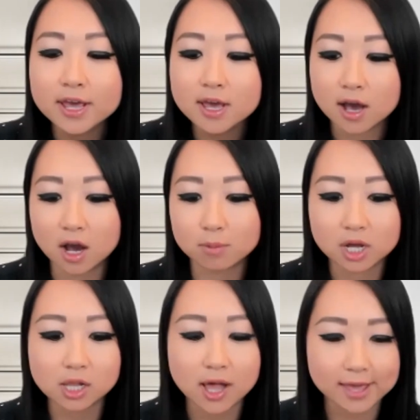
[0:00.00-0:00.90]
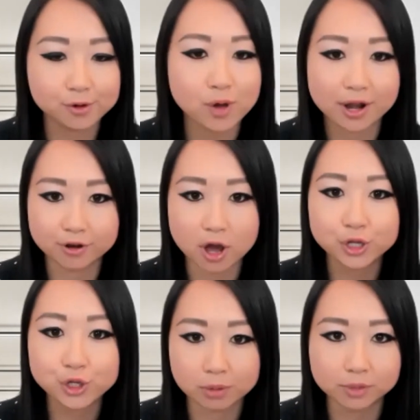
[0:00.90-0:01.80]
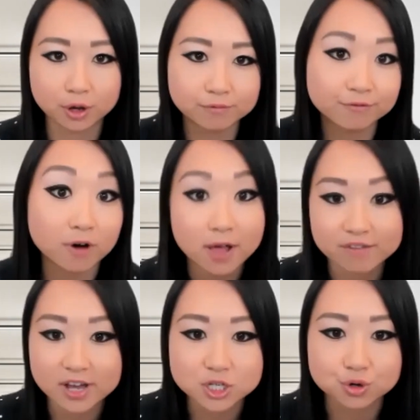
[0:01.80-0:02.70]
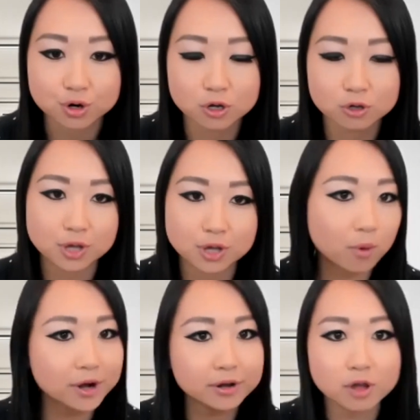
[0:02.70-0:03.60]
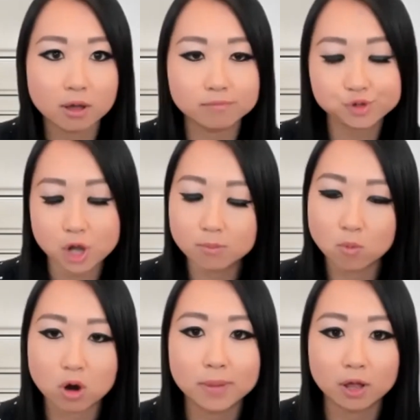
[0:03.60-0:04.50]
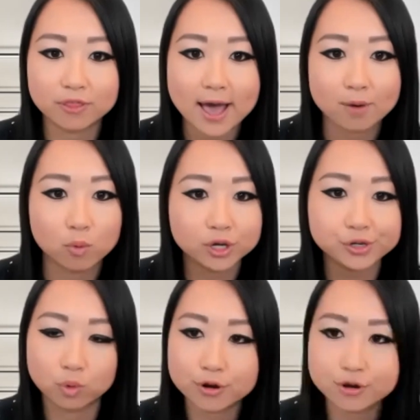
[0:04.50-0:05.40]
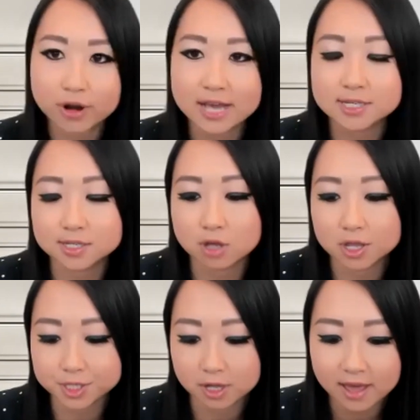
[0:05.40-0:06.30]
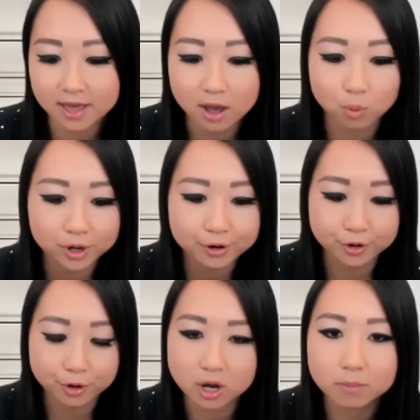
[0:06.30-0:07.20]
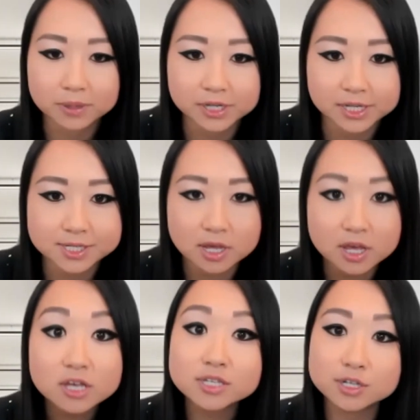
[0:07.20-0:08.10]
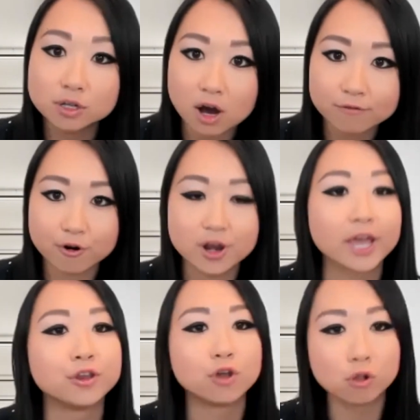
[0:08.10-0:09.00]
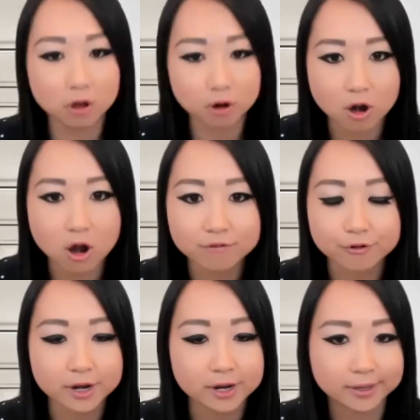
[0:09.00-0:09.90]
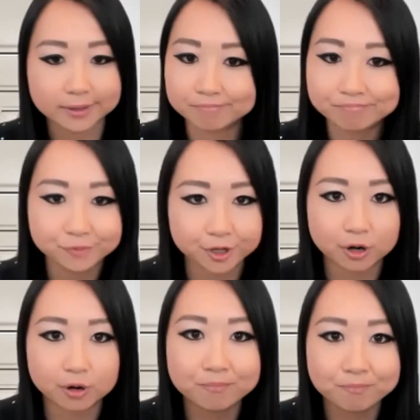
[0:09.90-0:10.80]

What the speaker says: a client who had a non-QM loan fall out of escrow. So I wanted to talk more about that. What are your guys' thoughts on that? What are your companies still offering and no longer offering? And, you know.